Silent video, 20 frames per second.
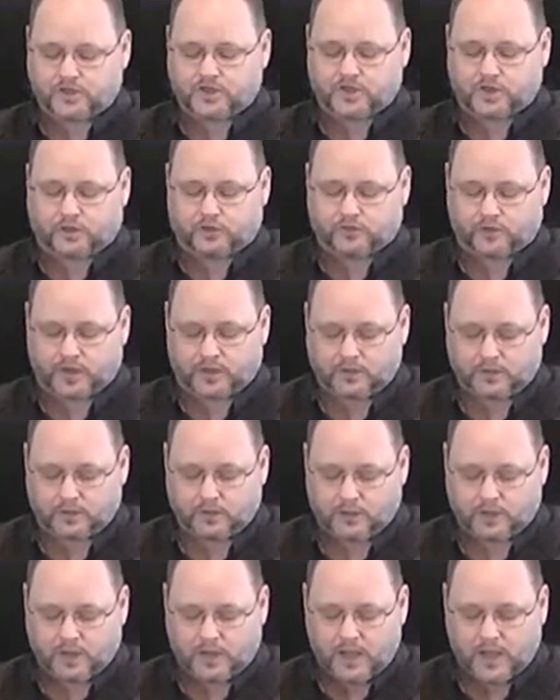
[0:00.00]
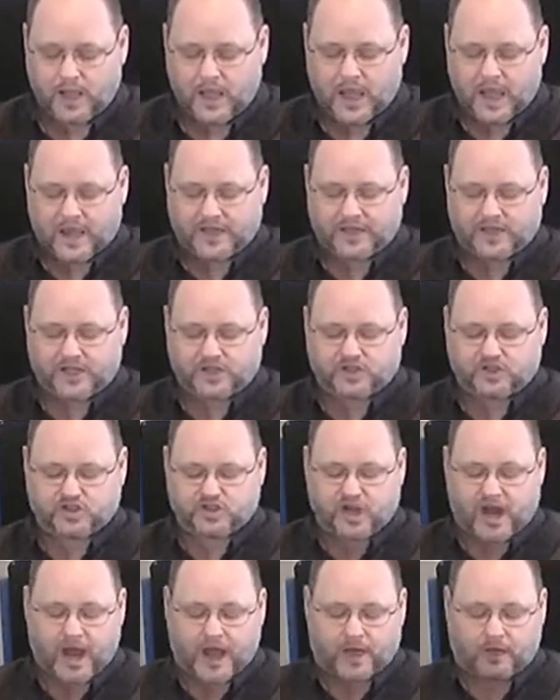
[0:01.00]
children, and each
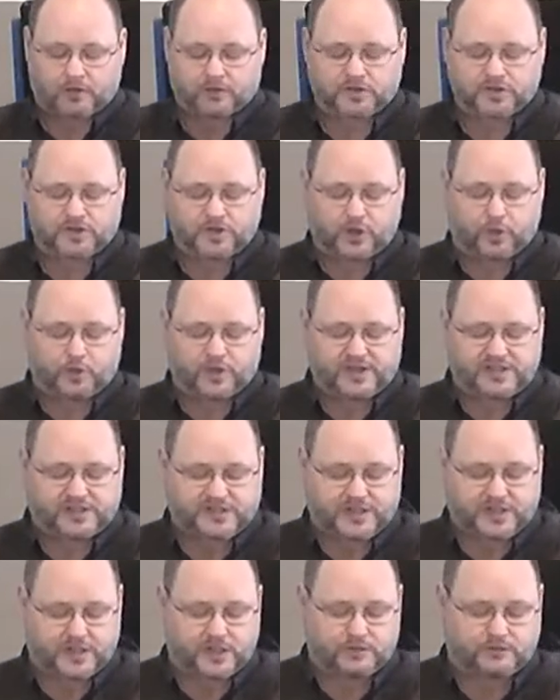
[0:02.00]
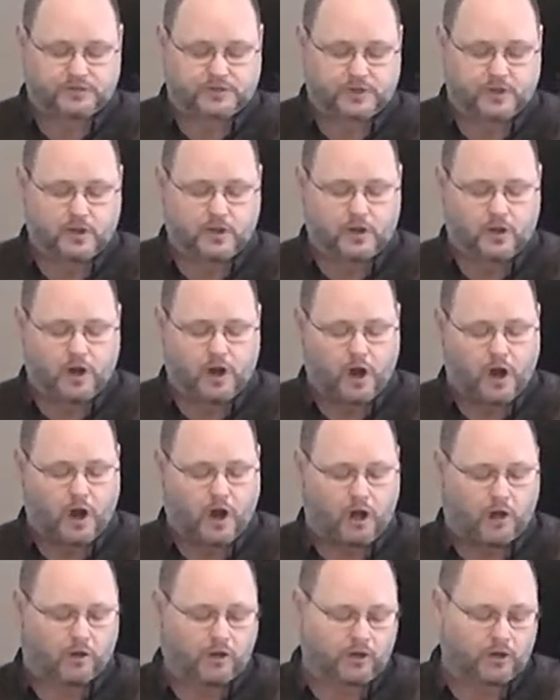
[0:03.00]
child still receives
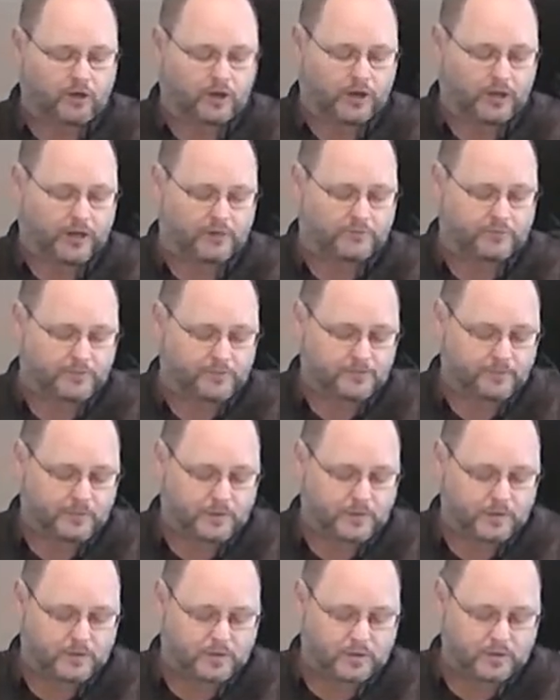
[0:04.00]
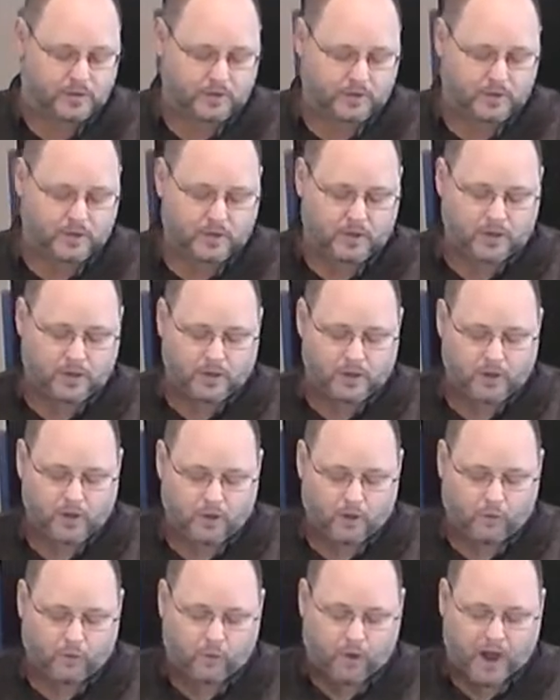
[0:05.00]
all her love.
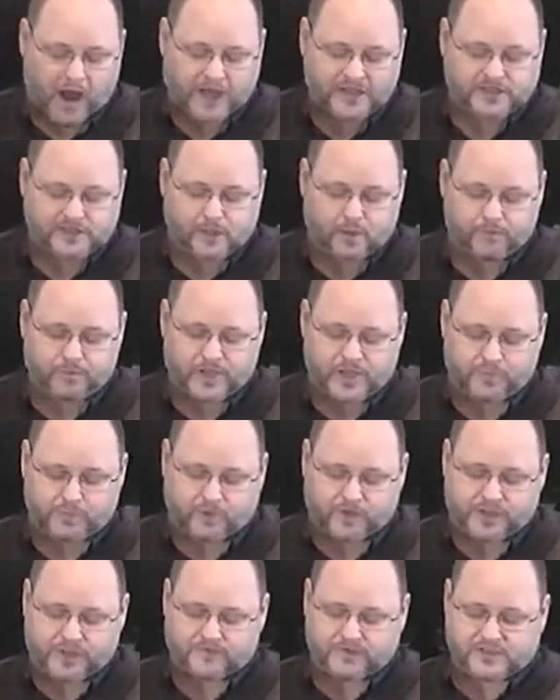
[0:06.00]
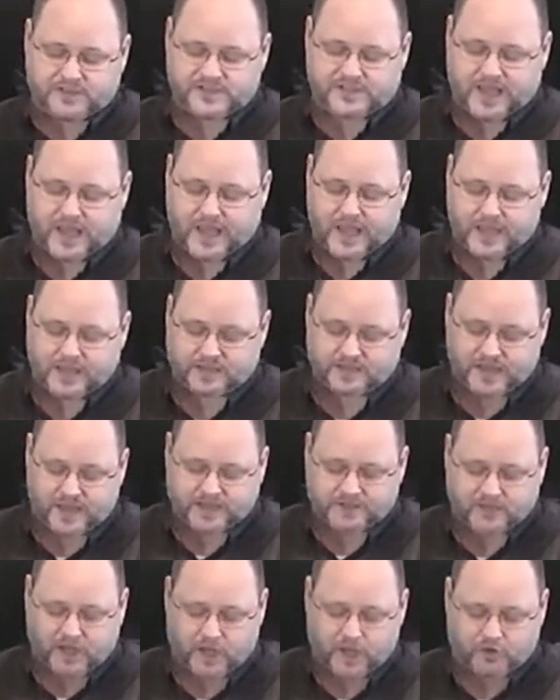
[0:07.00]
Why some people even say it
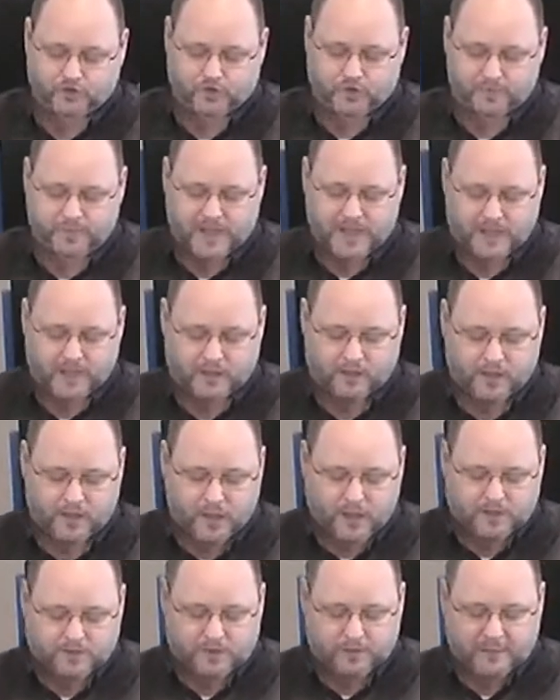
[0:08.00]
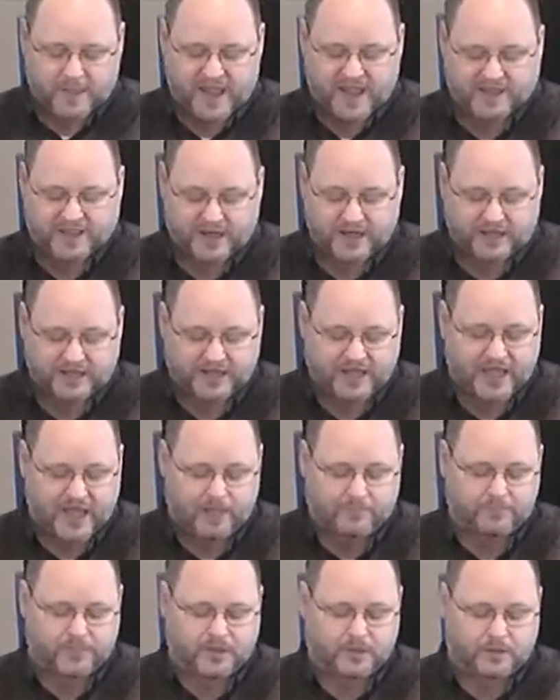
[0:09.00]
takes a hundred men to make an
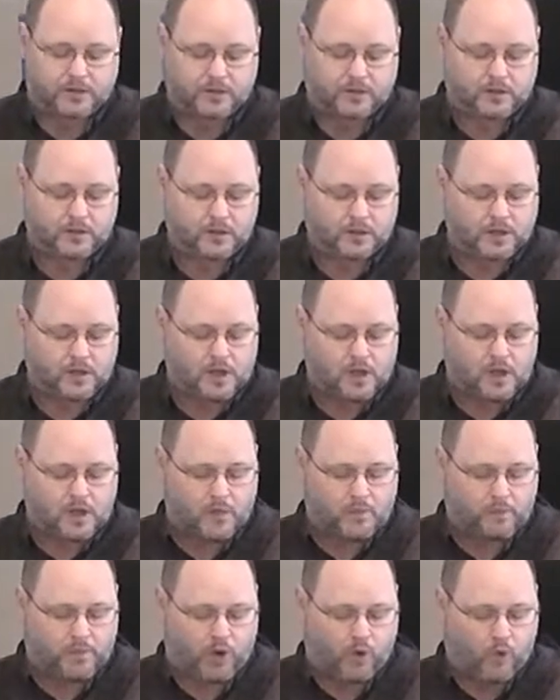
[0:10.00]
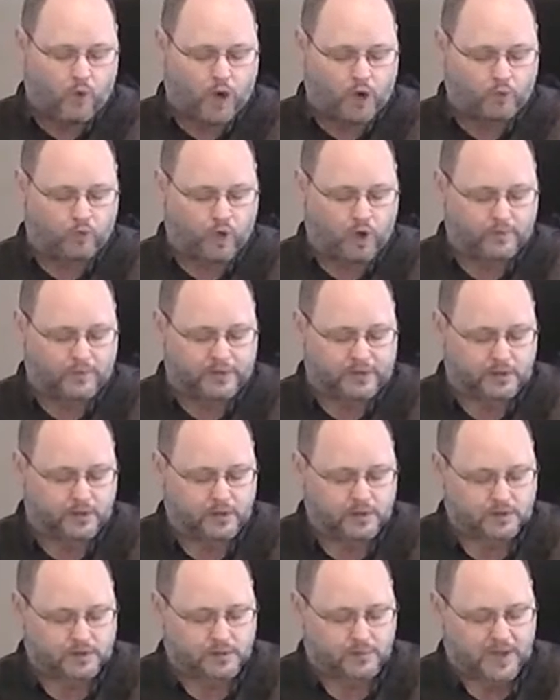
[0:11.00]
encampment, but one woman
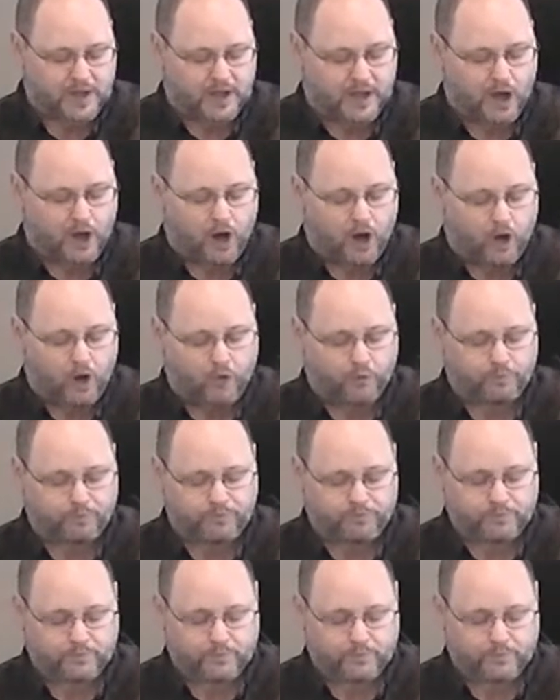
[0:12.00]
to make a home.